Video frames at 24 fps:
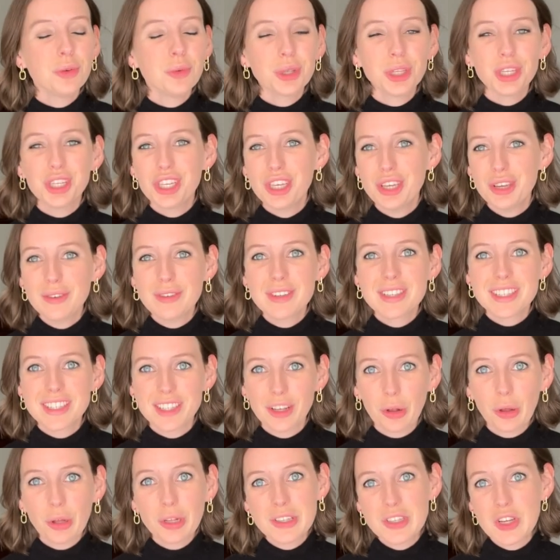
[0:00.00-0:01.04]
really cute
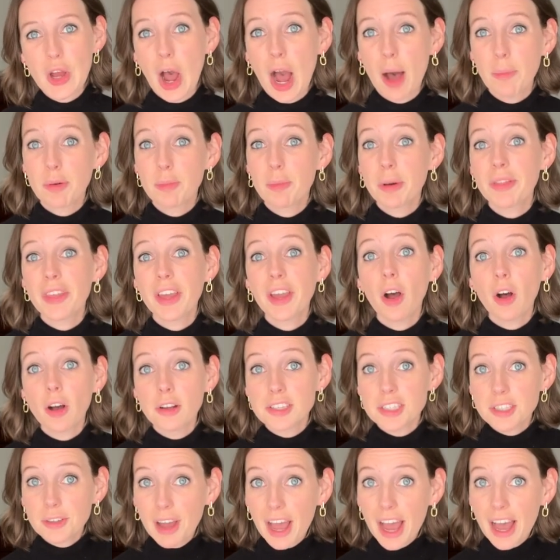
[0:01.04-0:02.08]
silk top, but they
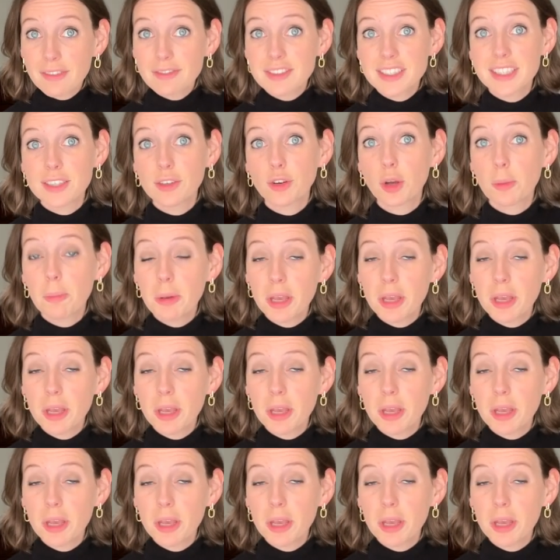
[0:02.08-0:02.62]
also have silk